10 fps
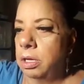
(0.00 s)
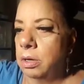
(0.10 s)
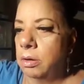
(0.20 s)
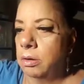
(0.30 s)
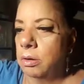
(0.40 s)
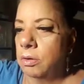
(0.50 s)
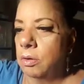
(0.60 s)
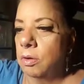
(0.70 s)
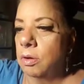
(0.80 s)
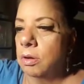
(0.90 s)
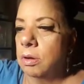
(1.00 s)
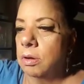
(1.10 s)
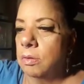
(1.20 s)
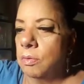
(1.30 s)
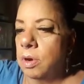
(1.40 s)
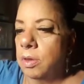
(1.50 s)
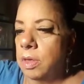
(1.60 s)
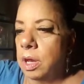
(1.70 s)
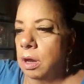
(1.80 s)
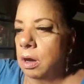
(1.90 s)
I don't know where
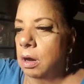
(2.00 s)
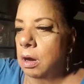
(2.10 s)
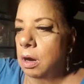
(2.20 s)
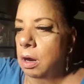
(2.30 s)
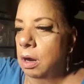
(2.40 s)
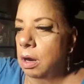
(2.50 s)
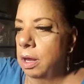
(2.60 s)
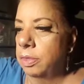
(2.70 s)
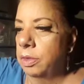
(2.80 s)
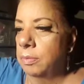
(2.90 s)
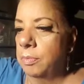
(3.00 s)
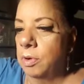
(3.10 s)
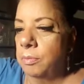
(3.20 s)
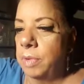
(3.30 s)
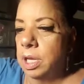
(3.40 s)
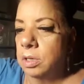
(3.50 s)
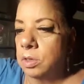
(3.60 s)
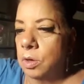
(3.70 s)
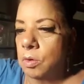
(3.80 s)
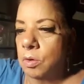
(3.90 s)
they are at the
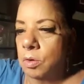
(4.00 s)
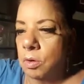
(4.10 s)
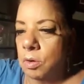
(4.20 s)
momento.